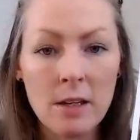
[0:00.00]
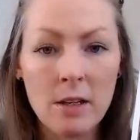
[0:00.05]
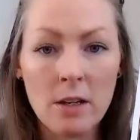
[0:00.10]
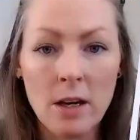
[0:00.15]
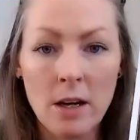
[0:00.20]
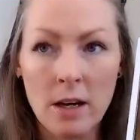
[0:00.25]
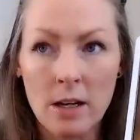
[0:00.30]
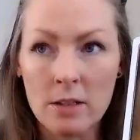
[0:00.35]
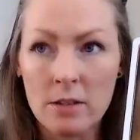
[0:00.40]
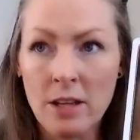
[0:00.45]

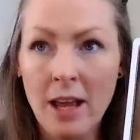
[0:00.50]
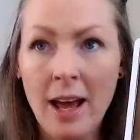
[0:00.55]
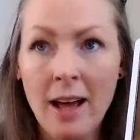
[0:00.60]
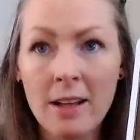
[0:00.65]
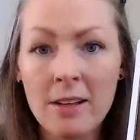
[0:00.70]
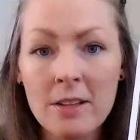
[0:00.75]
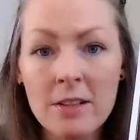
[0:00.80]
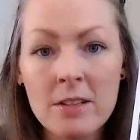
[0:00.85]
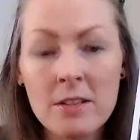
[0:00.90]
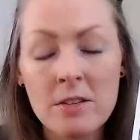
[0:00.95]
uh,
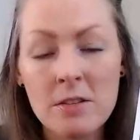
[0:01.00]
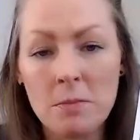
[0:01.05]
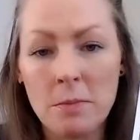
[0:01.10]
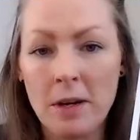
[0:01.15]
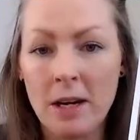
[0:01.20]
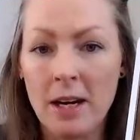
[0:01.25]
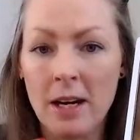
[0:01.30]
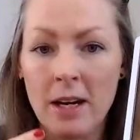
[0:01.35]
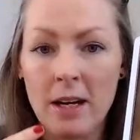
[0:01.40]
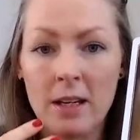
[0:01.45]
talent
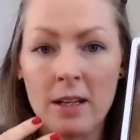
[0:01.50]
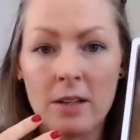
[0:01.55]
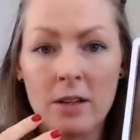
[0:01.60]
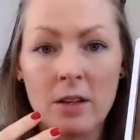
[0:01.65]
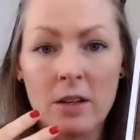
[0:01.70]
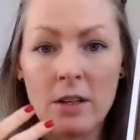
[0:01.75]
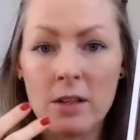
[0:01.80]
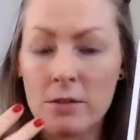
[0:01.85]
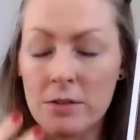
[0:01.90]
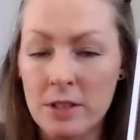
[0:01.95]
my
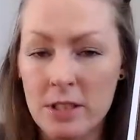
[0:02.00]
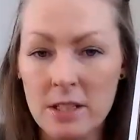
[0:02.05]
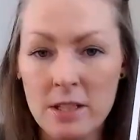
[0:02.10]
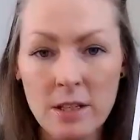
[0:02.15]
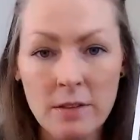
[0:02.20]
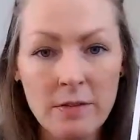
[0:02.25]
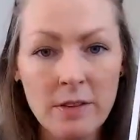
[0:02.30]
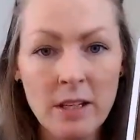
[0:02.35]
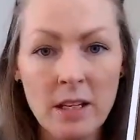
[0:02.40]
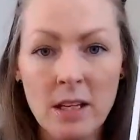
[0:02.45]

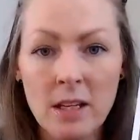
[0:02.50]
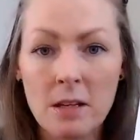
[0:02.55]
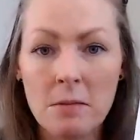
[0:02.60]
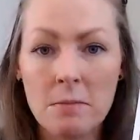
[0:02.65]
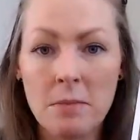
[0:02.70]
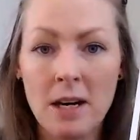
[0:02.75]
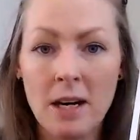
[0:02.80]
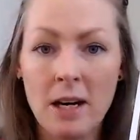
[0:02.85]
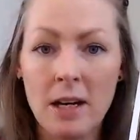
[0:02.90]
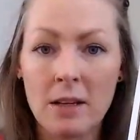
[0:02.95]
creativity
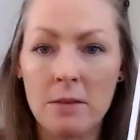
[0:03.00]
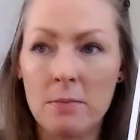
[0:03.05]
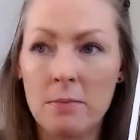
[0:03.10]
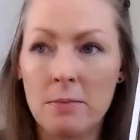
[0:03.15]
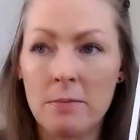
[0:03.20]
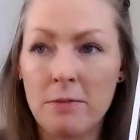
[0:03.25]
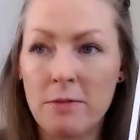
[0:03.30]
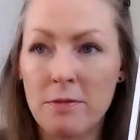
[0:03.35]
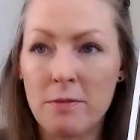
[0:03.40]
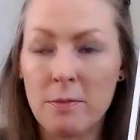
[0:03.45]
my
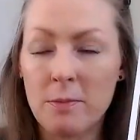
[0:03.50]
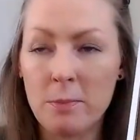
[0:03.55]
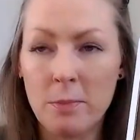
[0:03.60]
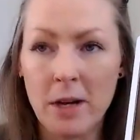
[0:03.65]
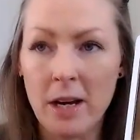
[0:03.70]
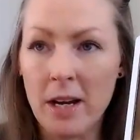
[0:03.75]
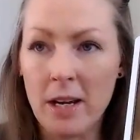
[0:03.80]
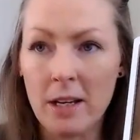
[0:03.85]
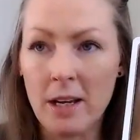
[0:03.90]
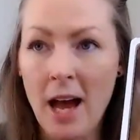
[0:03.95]

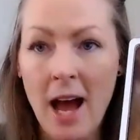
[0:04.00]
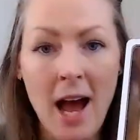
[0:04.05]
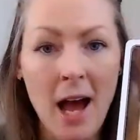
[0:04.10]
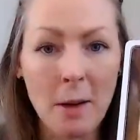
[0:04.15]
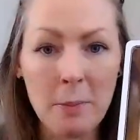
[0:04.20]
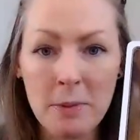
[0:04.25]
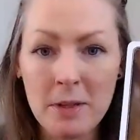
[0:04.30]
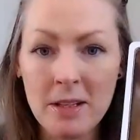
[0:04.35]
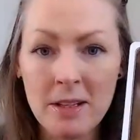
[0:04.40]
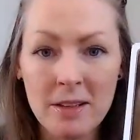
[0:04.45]
my
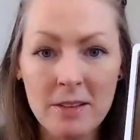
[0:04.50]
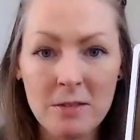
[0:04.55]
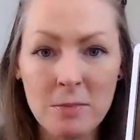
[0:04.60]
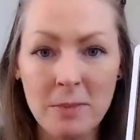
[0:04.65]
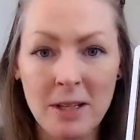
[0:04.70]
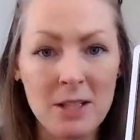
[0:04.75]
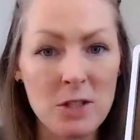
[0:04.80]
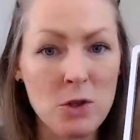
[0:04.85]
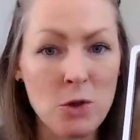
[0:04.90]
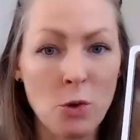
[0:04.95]
happiness
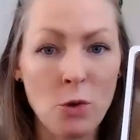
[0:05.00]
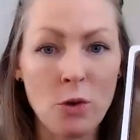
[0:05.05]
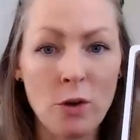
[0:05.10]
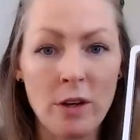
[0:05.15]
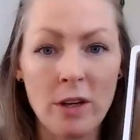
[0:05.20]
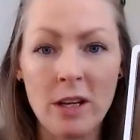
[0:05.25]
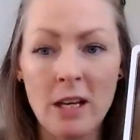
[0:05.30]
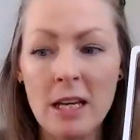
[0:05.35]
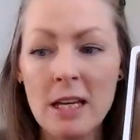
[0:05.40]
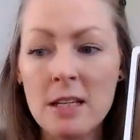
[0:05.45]
my
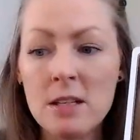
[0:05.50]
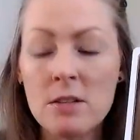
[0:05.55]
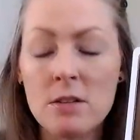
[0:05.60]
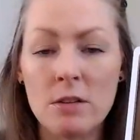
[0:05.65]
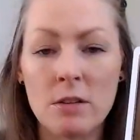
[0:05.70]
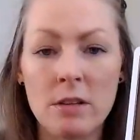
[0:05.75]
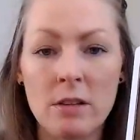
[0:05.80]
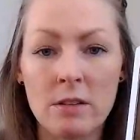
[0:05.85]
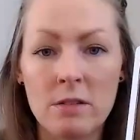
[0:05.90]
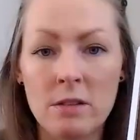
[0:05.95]
joy into
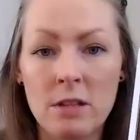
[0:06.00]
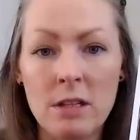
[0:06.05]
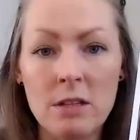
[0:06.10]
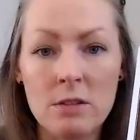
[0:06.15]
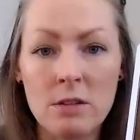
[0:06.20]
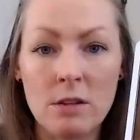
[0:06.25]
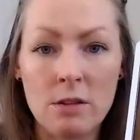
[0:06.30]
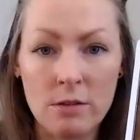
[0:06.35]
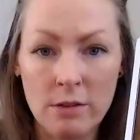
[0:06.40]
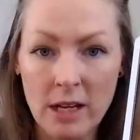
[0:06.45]
this
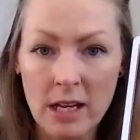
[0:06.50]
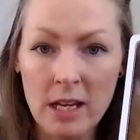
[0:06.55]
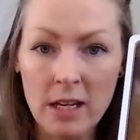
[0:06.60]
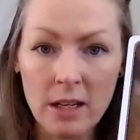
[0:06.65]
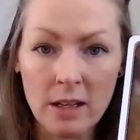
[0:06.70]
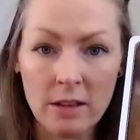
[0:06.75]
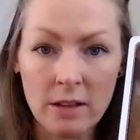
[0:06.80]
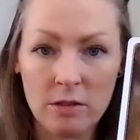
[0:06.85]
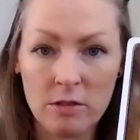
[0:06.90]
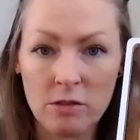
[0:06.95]
into
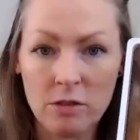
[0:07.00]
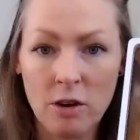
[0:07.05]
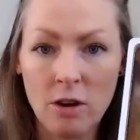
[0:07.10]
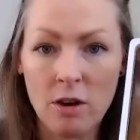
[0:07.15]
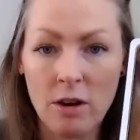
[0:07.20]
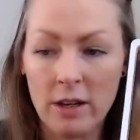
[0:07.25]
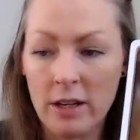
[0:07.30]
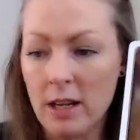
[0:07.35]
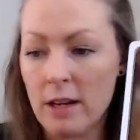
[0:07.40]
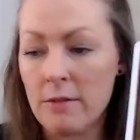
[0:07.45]
creating this
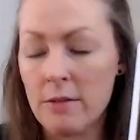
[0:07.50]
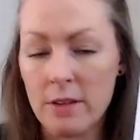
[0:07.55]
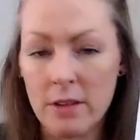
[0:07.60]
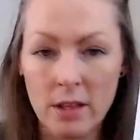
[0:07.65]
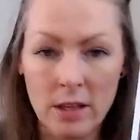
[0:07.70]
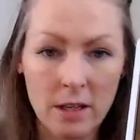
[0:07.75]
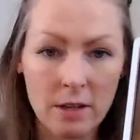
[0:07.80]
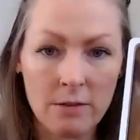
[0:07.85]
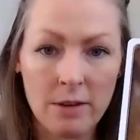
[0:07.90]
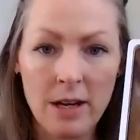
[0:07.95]
song and
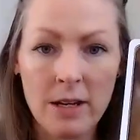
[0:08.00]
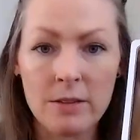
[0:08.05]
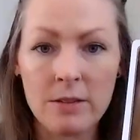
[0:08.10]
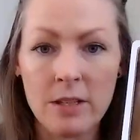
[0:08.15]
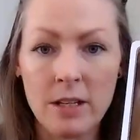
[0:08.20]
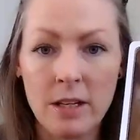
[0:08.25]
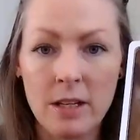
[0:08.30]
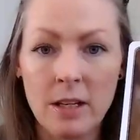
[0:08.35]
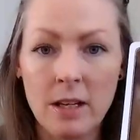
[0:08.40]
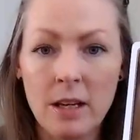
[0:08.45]
everything around
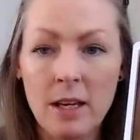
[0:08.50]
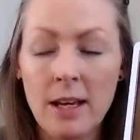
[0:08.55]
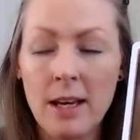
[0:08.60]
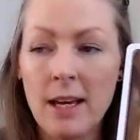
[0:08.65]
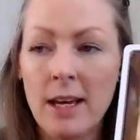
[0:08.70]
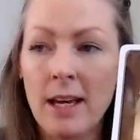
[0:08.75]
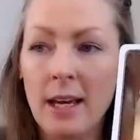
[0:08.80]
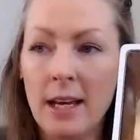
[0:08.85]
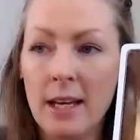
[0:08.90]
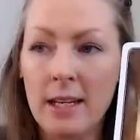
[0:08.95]
it
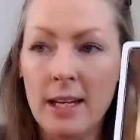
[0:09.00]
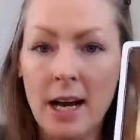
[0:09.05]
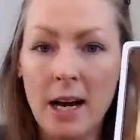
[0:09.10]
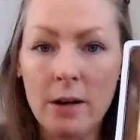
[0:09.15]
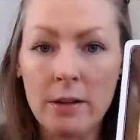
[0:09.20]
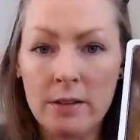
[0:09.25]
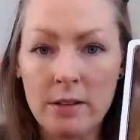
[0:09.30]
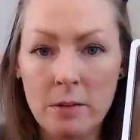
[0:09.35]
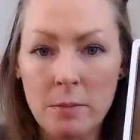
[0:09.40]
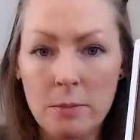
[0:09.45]
and now
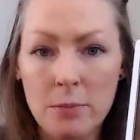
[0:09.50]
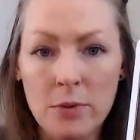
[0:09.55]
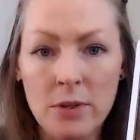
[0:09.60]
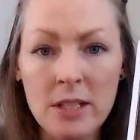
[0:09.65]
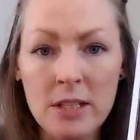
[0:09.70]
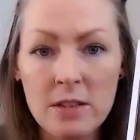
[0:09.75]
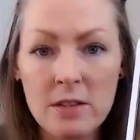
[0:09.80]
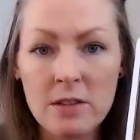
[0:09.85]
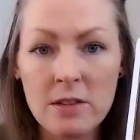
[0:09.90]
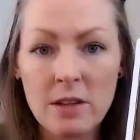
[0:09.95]
it's in
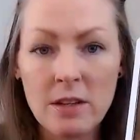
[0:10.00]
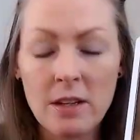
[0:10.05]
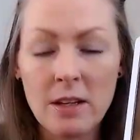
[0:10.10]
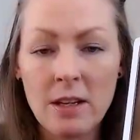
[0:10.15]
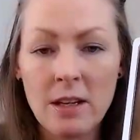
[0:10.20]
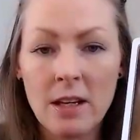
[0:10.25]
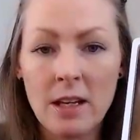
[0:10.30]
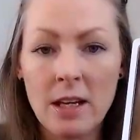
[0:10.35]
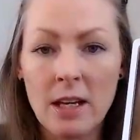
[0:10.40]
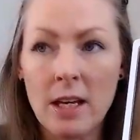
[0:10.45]
print
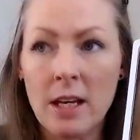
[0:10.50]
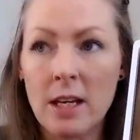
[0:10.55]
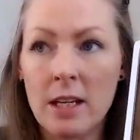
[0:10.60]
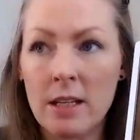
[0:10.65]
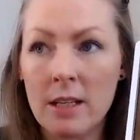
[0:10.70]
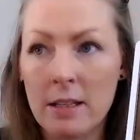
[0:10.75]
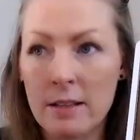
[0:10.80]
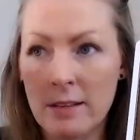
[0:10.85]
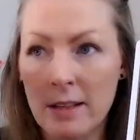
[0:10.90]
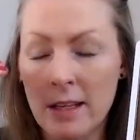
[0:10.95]
and
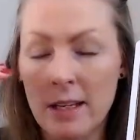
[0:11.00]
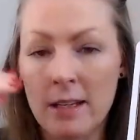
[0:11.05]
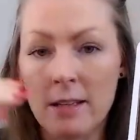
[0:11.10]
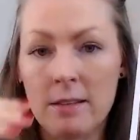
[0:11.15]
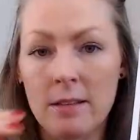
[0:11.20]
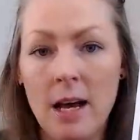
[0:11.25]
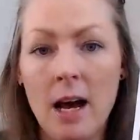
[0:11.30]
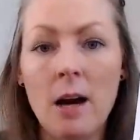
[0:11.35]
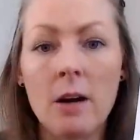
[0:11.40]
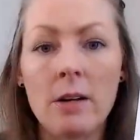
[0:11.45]
it's like it's
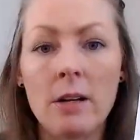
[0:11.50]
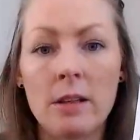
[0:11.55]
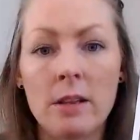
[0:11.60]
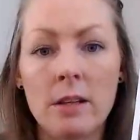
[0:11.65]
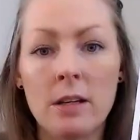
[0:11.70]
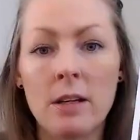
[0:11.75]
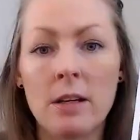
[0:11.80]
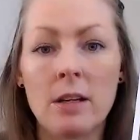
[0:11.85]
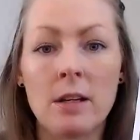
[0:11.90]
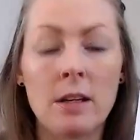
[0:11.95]
out in
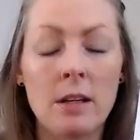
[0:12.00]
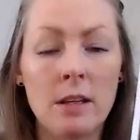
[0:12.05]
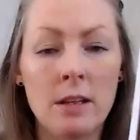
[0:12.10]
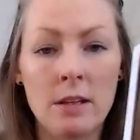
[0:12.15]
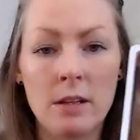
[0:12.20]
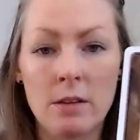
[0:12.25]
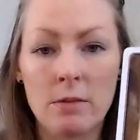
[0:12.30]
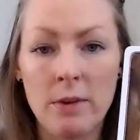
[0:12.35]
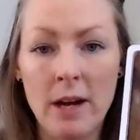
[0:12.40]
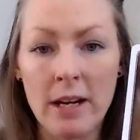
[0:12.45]
the in
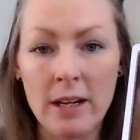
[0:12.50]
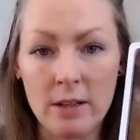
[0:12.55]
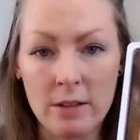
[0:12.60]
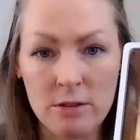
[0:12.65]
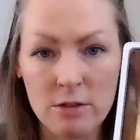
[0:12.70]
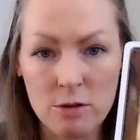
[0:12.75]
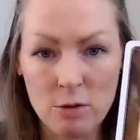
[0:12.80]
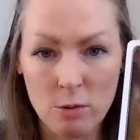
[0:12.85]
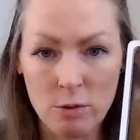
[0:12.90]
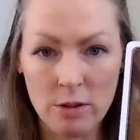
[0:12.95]
the record
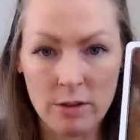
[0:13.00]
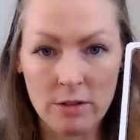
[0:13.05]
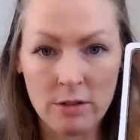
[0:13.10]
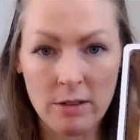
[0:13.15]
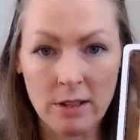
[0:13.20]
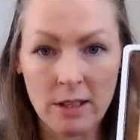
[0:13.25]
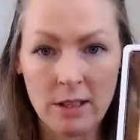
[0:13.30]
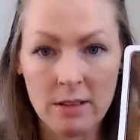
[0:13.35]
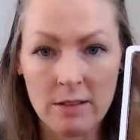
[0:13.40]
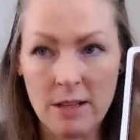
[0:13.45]
stores
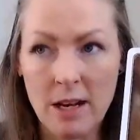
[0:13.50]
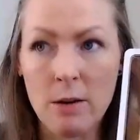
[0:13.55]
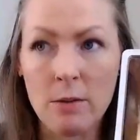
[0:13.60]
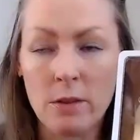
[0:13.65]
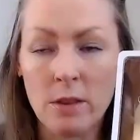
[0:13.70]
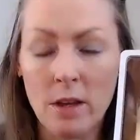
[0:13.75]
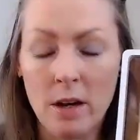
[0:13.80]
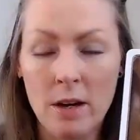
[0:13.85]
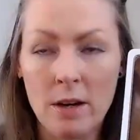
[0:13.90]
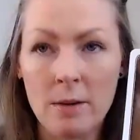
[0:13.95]
like it's out
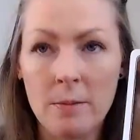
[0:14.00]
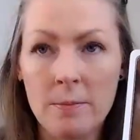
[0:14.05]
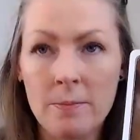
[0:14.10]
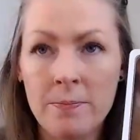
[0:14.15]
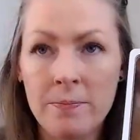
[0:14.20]
there